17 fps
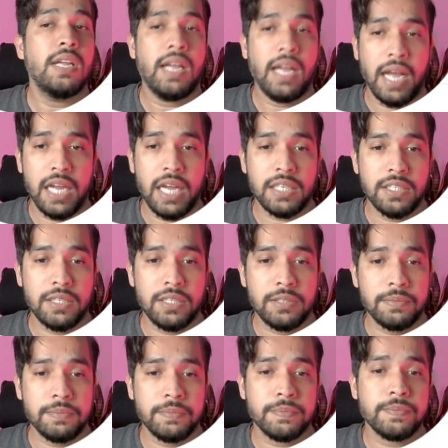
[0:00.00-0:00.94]
Azure,
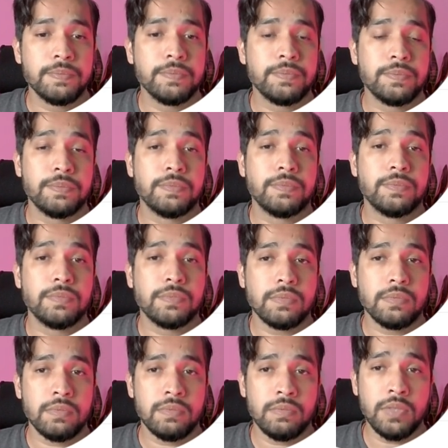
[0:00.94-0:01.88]

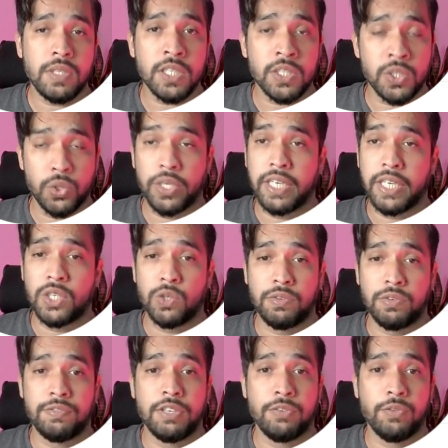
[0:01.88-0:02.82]
so you get
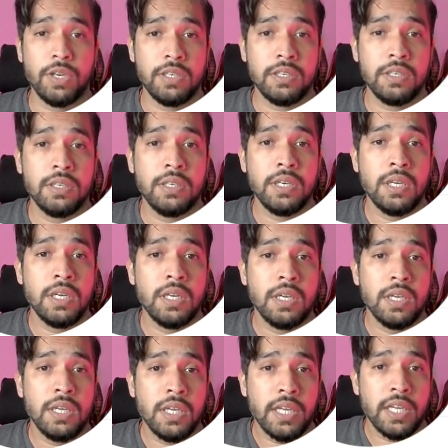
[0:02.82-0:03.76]
251.
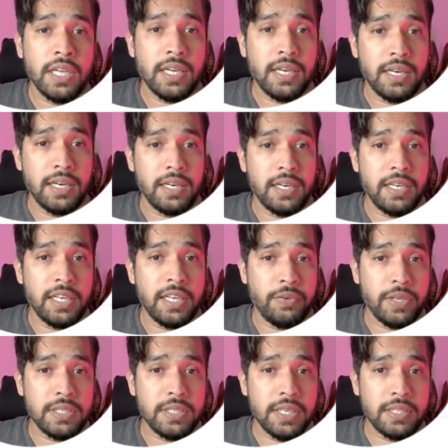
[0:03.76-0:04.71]

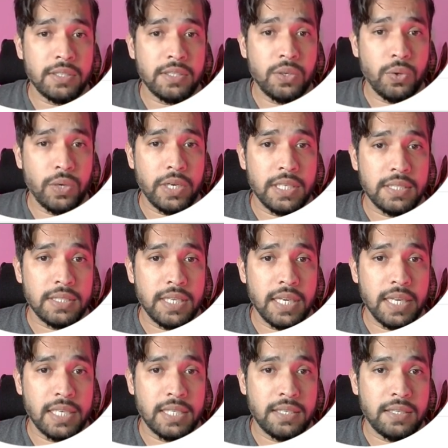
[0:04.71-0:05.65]
Anyways, let's go and
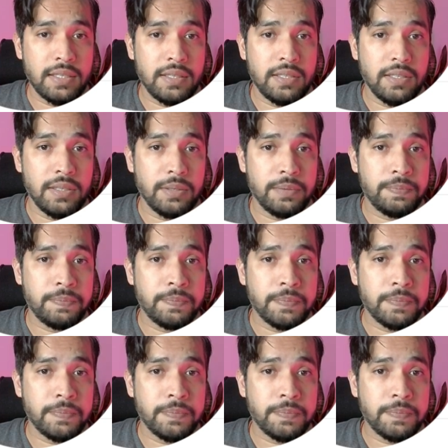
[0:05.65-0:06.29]
select the